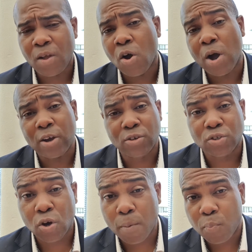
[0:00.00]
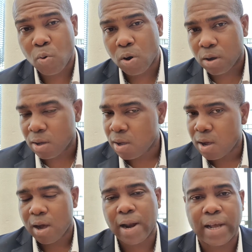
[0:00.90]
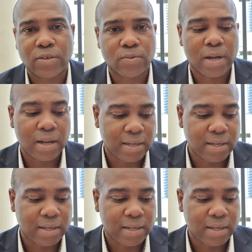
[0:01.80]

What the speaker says: Or I go to Upwork and I do that.